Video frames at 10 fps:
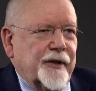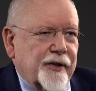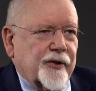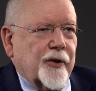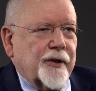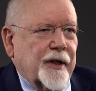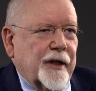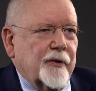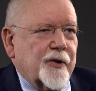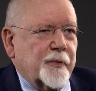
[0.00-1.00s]

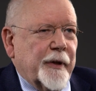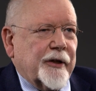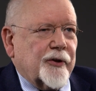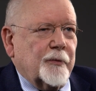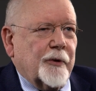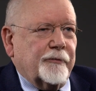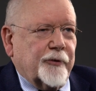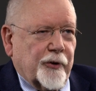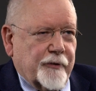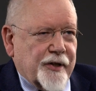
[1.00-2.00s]
discontinuous spectrum of
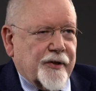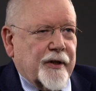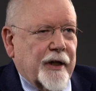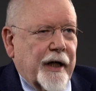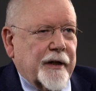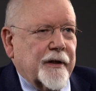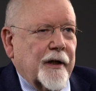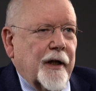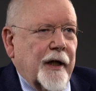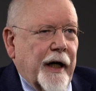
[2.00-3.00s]
fluorescent light,
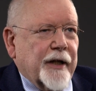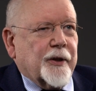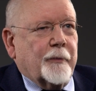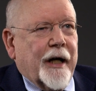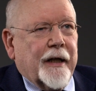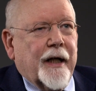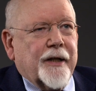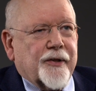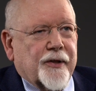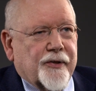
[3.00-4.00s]
H M I
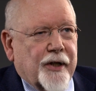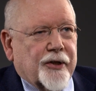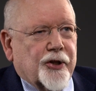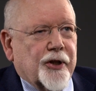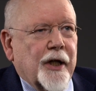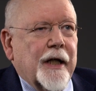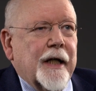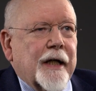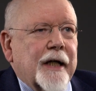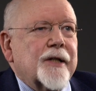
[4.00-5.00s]
lights and such,
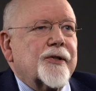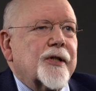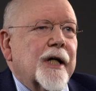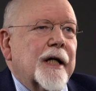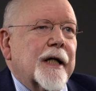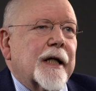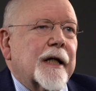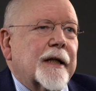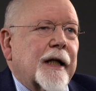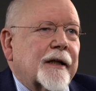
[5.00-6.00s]
is
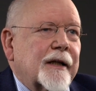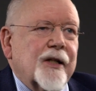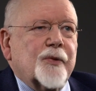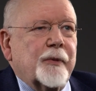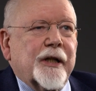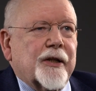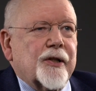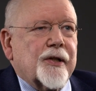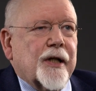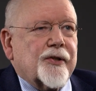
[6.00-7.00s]
that these
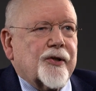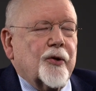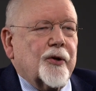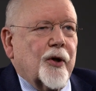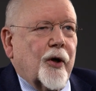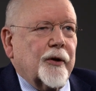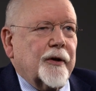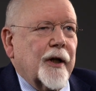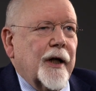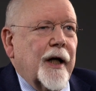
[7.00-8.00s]
meters are
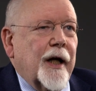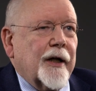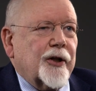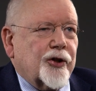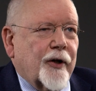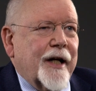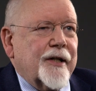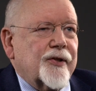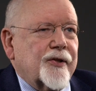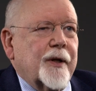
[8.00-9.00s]
so-called
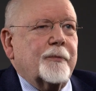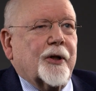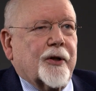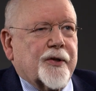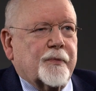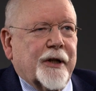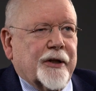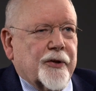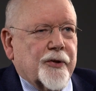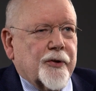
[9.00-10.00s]
tri-stimulus
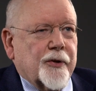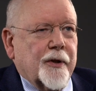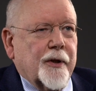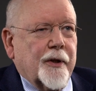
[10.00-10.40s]
meters.